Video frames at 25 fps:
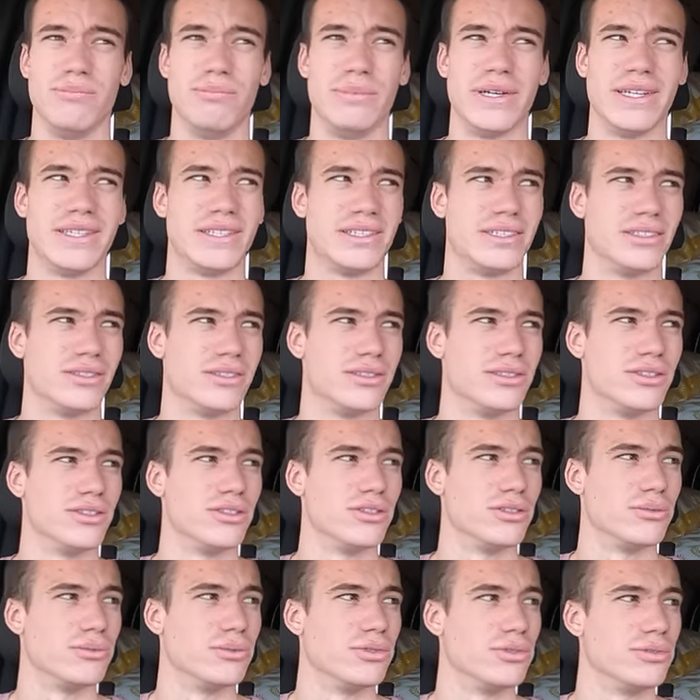bitter and
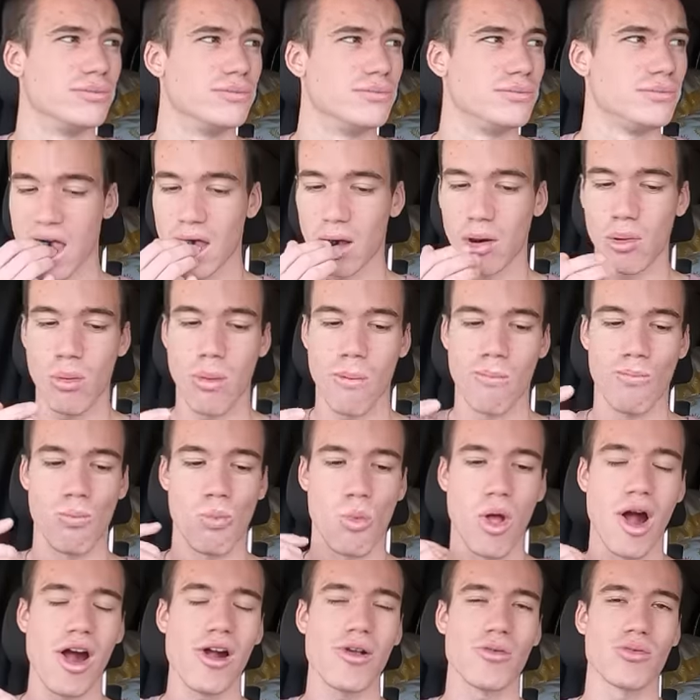horrible.
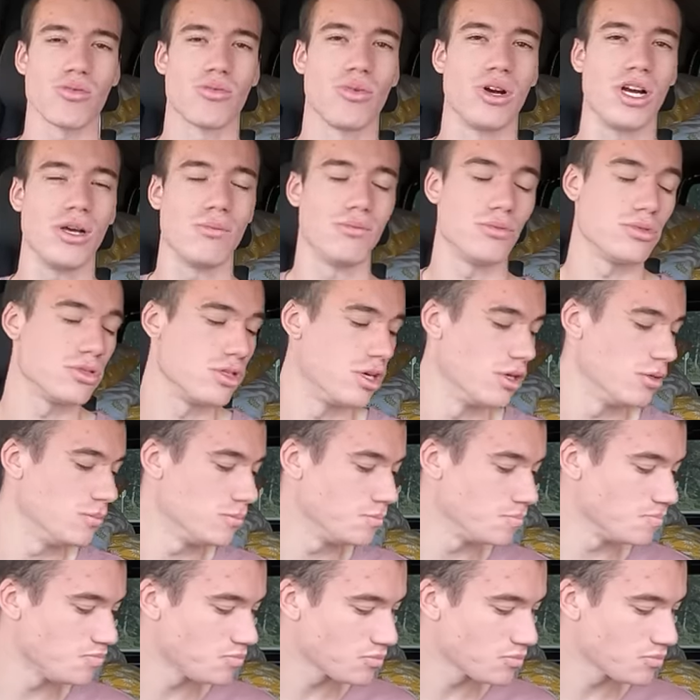No, wait, so